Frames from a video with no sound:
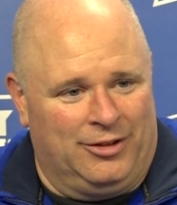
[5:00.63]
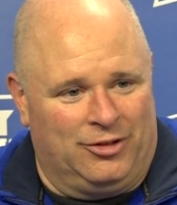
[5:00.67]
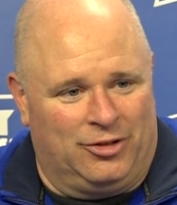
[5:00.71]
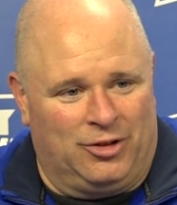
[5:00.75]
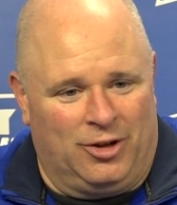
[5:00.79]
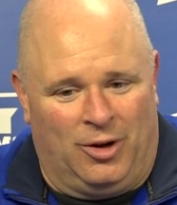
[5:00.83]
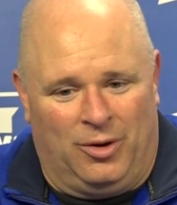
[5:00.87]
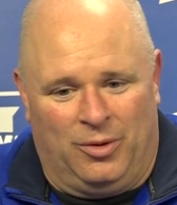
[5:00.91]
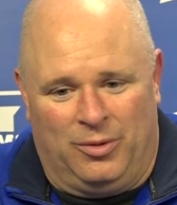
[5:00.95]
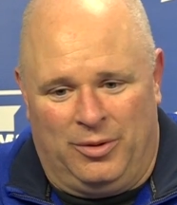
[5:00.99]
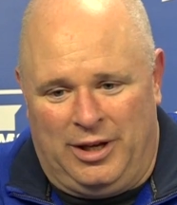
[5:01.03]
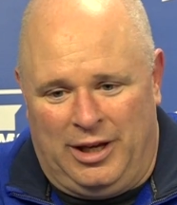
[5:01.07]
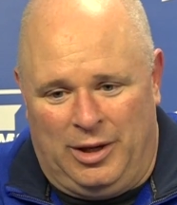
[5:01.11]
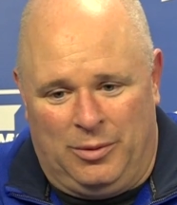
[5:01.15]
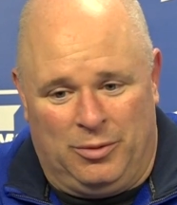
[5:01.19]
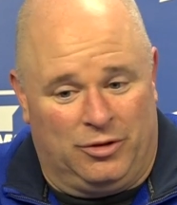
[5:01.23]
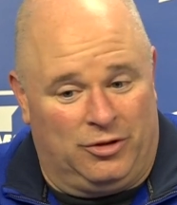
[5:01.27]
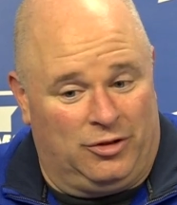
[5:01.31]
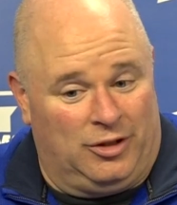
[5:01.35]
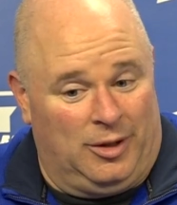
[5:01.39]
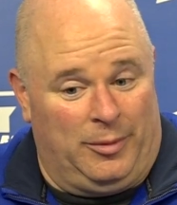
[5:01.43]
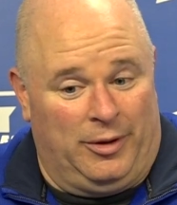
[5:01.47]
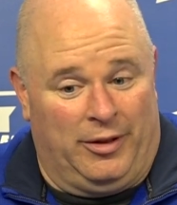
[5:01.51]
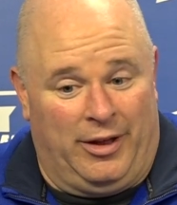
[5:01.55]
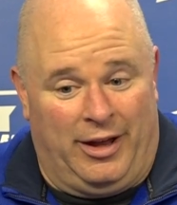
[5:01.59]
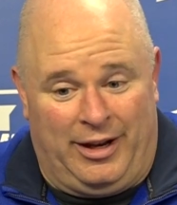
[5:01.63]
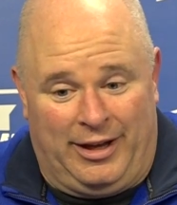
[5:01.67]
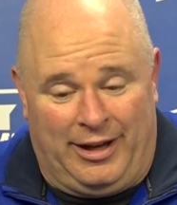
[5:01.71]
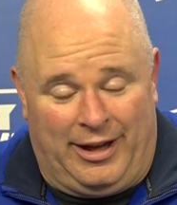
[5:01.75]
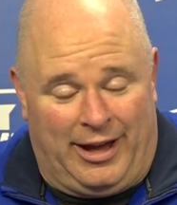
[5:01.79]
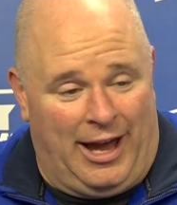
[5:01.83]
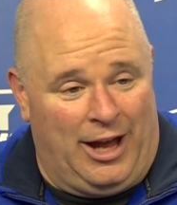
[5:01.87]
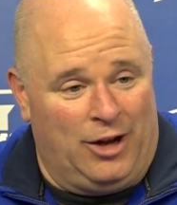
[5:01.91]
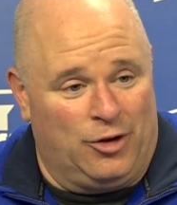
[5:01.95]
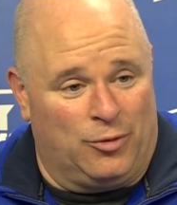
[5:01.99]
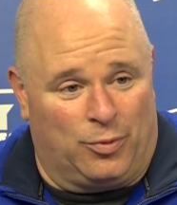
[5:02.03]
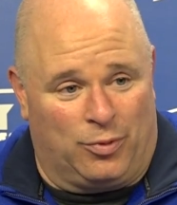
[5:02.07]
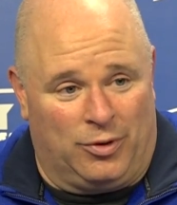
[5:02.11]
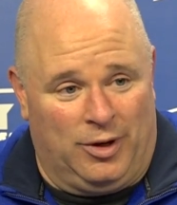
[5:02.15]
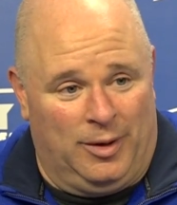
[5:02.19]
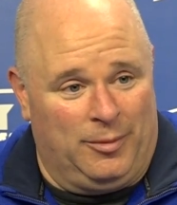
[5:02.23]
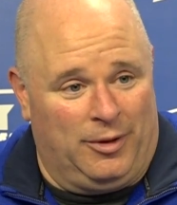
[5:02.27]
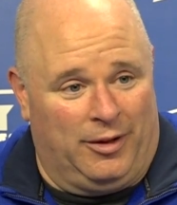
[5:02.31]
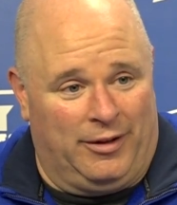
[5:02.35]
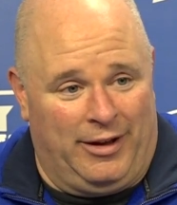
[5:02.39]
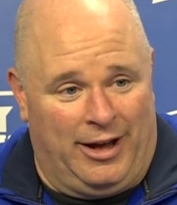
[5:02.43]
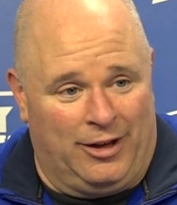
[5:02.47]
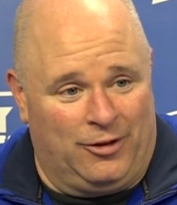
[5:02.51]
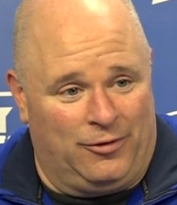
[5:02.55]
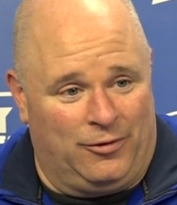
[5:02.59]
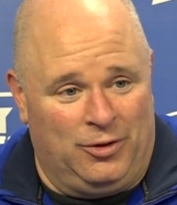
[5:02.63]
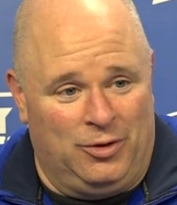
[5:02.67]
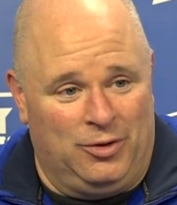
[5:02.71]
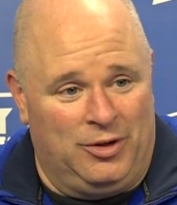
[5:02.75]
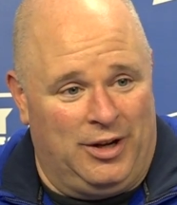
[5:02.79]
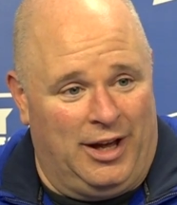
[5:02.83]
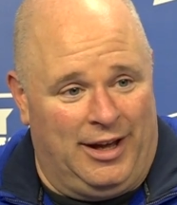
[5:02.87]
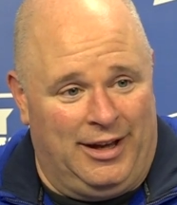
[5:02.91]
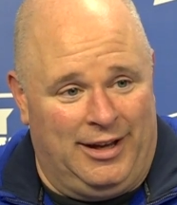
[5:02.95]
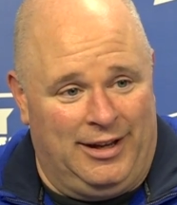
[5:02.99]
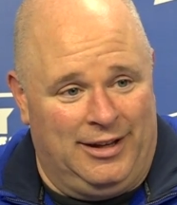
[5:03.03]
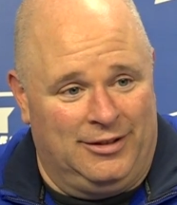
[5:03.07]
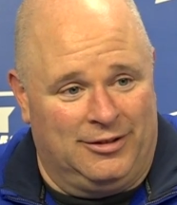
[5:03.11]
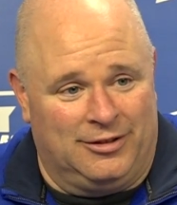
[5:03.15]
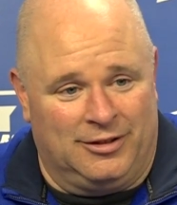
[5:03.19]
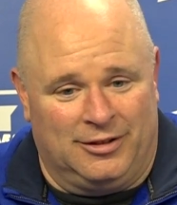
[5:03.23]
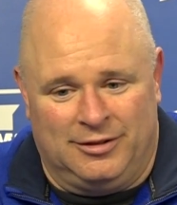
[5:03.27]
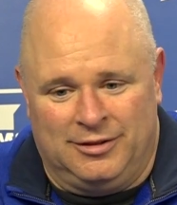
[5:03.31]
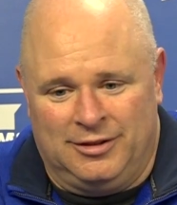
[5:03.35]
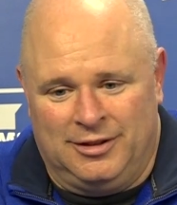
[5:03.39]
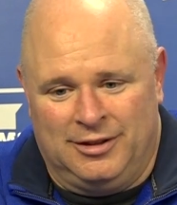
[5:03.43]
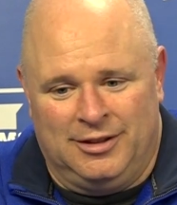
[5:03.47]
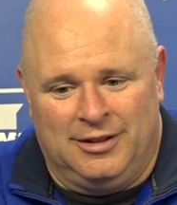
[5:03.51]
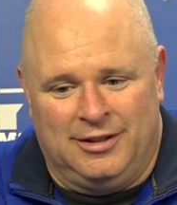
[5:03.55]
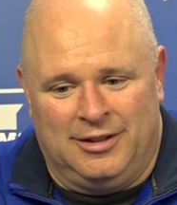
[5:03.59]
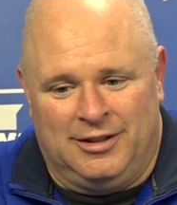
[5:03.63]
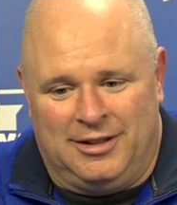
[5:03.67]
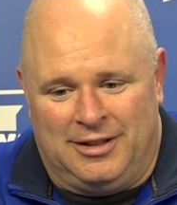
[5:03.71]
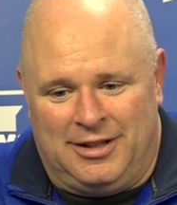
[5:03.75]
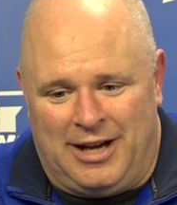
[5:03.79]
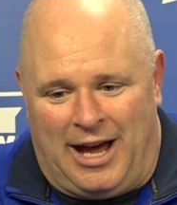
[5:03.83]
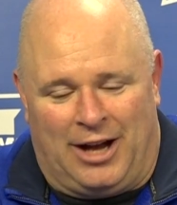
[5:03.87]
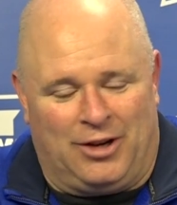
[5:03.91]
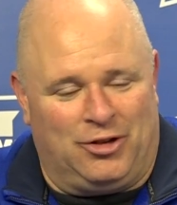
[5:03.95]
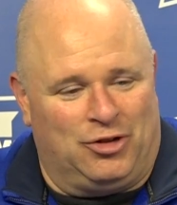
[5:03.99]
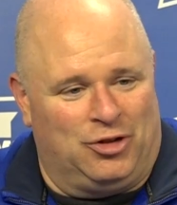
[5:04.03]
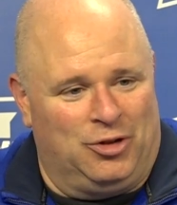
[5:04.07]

and so he was simulating Gage Prim the last few days and not